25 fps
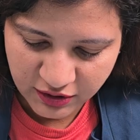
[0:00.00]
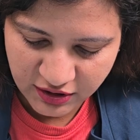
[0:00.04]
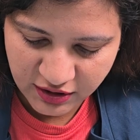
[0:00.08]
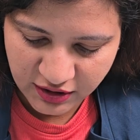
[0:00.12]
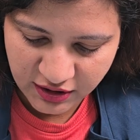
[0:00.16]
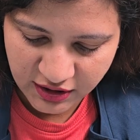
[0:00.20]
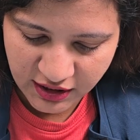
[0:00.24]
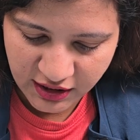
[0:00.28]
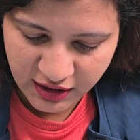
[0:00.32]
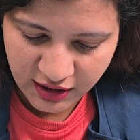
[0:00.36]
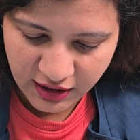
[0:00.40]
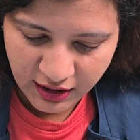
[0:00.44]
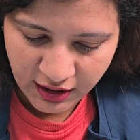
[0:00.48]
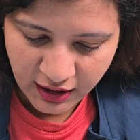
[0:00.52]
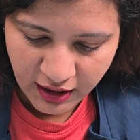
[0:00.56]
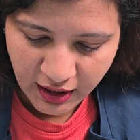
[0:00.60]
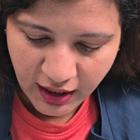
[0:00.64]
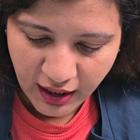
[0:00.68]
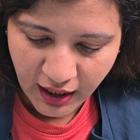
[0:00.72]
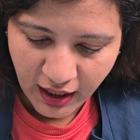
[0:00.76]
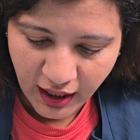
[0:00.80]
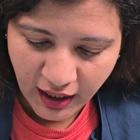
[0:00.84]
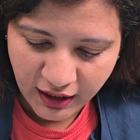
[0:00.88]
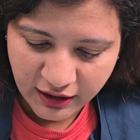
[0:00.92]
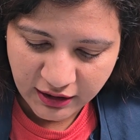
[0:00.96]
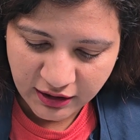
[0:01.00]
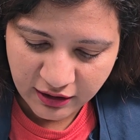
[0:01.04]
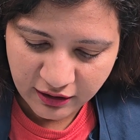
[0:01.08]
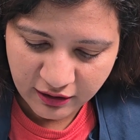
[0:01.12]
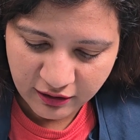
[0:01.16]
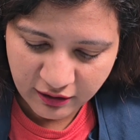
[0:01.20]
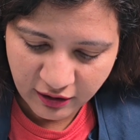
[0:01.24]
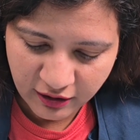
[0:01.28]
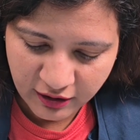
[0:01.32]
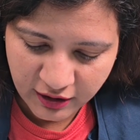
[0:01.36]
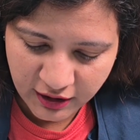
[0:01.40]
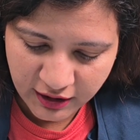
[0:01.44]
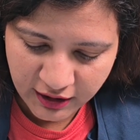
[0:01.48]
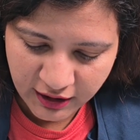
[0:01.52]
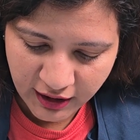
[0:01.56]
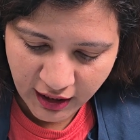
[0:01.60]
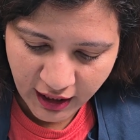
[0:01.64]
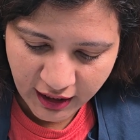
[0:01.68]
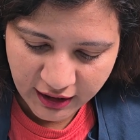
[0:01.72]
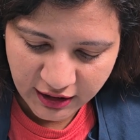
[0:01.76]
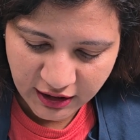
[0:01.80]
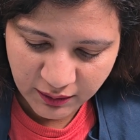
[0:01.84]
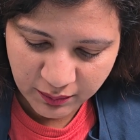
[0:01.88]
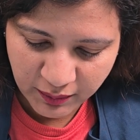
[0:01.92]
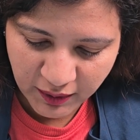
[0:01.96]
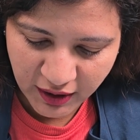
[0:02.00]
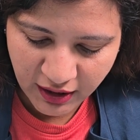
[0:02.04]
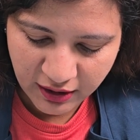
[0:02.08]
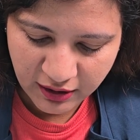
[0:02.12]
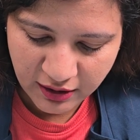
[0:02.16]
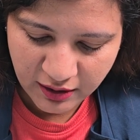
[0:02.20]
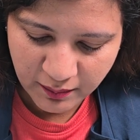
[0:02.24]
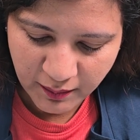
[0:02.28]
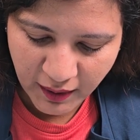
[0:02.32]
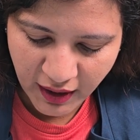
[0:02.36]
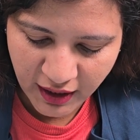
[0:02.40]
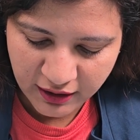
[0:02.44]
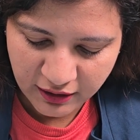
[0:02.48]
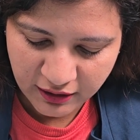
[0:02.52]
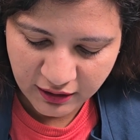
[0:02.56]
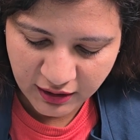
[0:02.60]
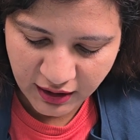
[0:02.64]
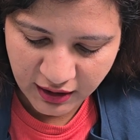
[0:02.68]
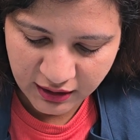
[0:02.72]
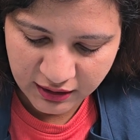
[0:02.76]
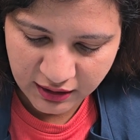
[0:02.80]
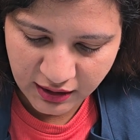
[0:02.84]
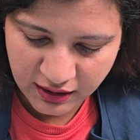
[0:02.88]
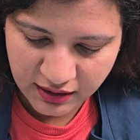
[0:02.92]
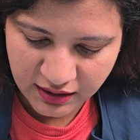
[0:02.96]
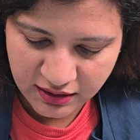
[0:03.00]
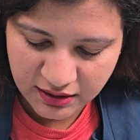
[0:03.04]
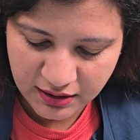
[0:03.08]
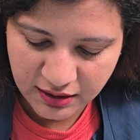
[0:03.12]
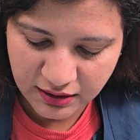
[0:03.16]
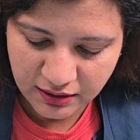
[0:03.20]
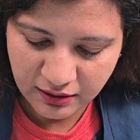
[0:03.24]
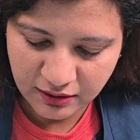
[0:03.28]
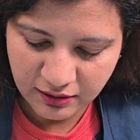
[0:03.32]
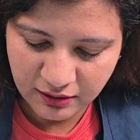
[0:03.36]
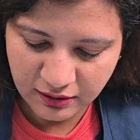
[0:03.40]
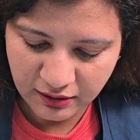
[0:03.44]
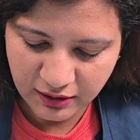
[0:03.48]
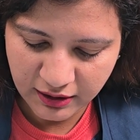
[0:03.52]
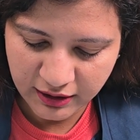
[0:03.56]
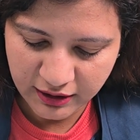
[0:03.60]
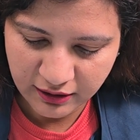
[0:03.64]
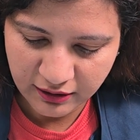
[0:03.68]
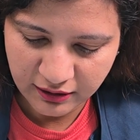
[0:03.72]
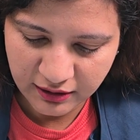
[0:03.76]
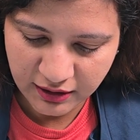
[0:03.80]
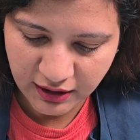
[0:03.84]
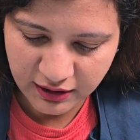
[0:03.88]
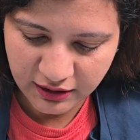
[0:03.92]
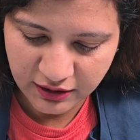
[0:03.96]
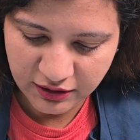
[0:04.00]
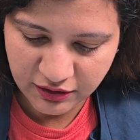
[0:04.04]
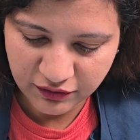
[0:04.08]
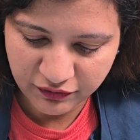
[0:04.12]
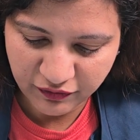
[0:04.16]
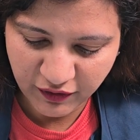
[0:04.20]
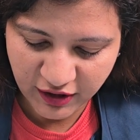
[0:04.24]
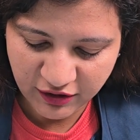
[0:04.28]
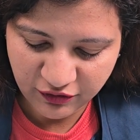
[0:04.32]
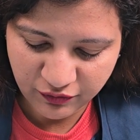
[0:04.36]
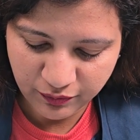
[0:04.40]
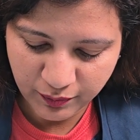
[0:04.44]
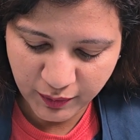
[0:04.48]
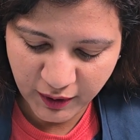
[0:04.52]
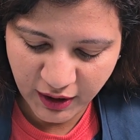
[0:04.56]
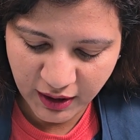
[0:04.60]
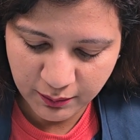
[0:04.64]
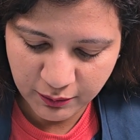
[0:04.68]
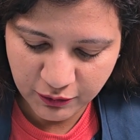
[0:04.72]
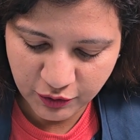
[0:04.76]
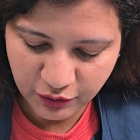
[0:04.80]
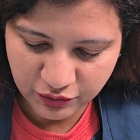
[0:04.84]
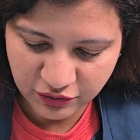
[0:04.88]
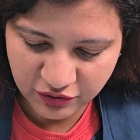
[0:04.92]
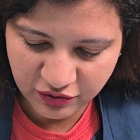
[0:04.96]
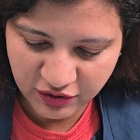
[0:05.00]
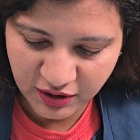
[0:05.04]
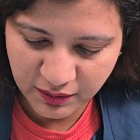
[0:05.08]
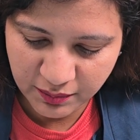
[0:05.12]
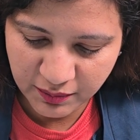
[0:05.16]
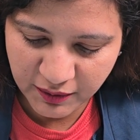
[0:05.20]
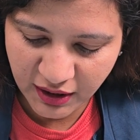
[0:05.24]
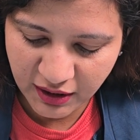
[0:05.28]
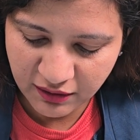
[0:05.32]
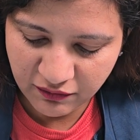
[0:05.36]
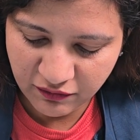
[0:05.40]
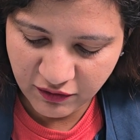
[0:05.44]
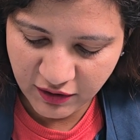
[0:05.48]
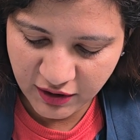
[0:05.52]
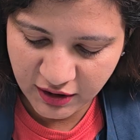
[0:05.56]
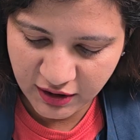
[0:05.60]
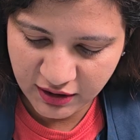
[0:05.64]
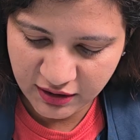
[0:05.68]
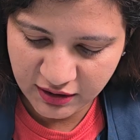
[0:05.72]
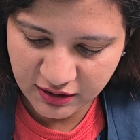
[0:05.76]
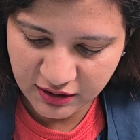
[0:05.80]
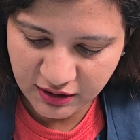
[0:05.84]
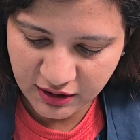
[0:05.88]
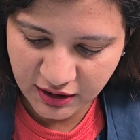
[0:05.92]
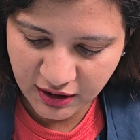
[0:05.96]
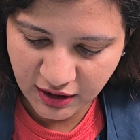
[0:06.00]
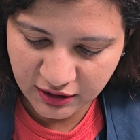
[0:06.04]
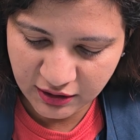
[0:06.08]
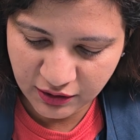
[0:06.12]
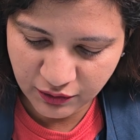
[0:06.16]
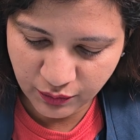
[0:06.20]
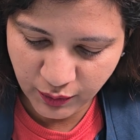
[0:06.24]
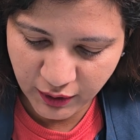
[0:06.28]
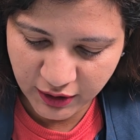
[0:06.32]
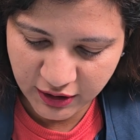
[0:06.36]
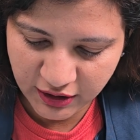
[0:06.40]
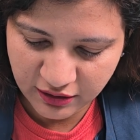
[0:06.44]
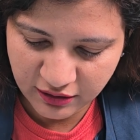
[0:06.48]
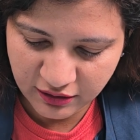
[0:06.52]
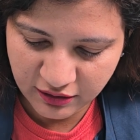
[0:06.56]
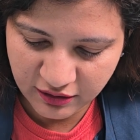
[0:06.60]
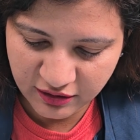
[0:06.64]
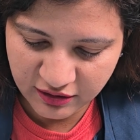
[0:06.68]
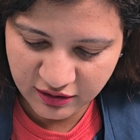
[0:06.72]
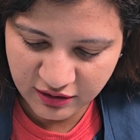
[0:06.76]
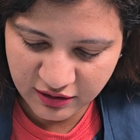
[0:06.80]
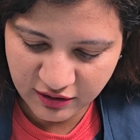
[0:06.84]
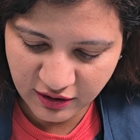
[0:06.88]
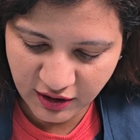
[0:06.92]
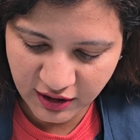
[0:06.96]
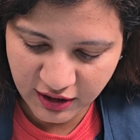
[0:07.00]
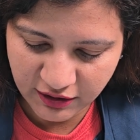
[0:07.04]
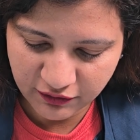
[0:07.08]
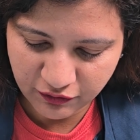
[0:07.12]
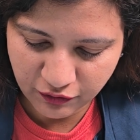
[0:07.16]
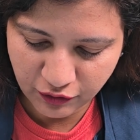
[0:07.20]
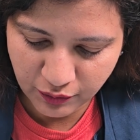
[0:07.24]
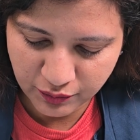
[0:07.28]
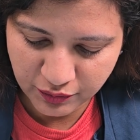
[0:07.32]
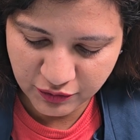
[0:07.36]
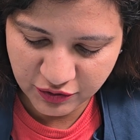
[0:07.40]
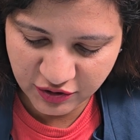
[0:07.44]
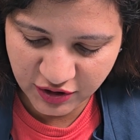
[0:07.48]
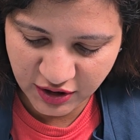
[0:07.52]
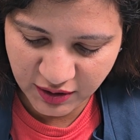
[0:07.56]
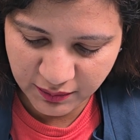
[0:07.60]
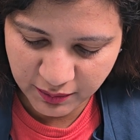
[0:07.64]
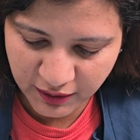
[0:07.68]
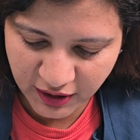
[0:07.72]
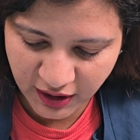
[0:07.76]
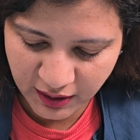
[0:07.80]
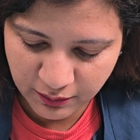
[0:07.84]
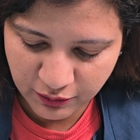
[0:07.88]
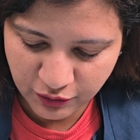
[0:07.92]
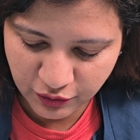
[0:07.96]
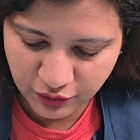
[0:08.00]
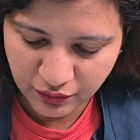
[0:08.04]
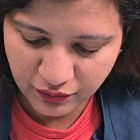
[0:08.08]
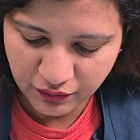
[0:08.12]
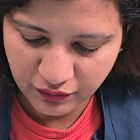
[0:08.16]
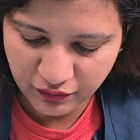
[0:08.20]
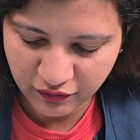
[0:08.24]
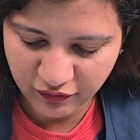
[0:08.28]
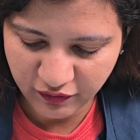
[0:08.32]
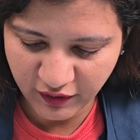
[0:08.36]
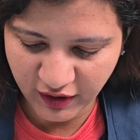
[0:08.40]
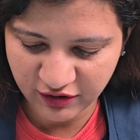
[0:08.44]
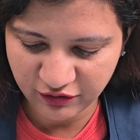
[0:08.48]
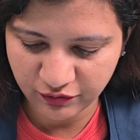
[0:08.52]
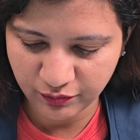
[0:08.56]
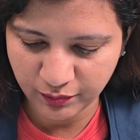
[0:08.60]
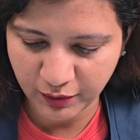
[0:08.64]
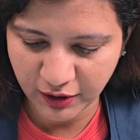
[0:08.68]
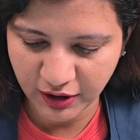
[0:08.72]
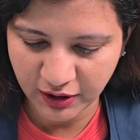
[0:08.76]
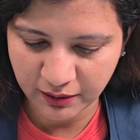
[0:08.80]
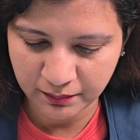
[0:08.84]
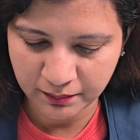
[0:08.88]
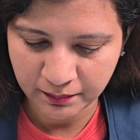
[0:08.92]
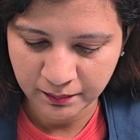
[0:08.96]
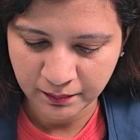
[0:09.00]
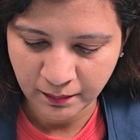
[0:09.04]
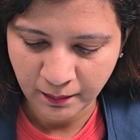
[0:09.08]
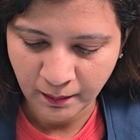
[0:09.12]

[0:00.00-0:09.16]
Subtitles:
with C, and they run in anti-parallel manner, as I stated earlier, that is 5' to 3', whereas the other one is running from 3' to 5'.